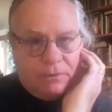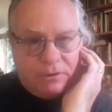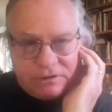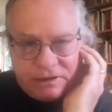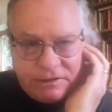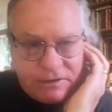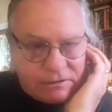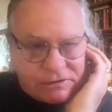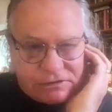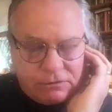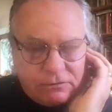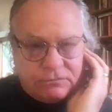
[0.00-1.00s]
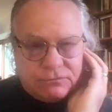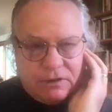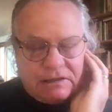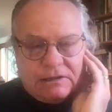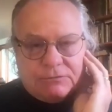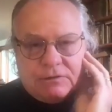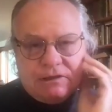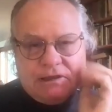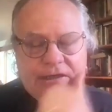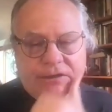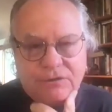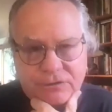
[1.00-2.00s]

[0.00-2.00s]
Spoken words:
Martin, they're so directly related.